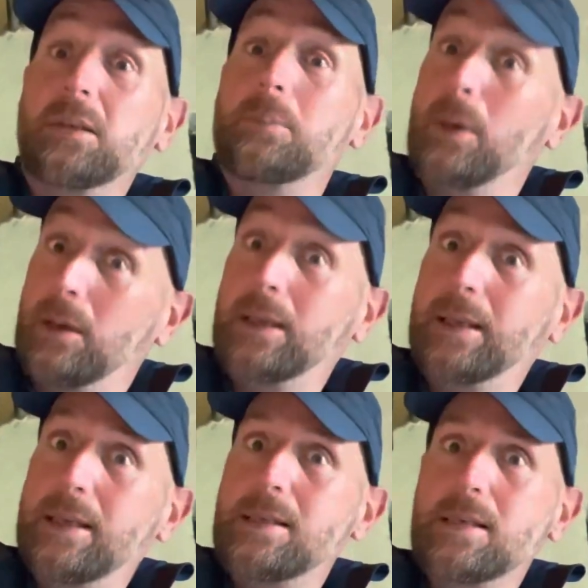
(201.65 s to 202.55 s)
and
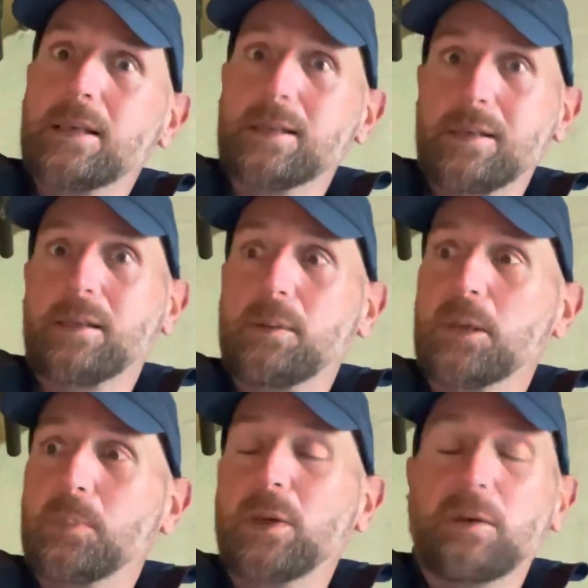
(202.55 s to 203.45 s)
bolognese.
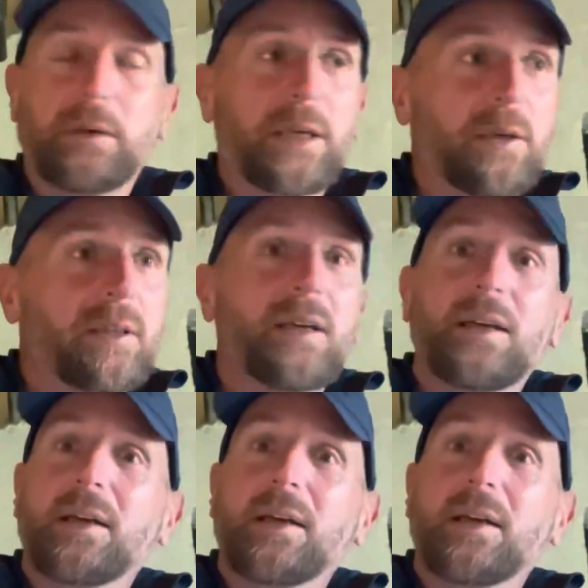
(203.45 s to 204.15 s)
That's been really good.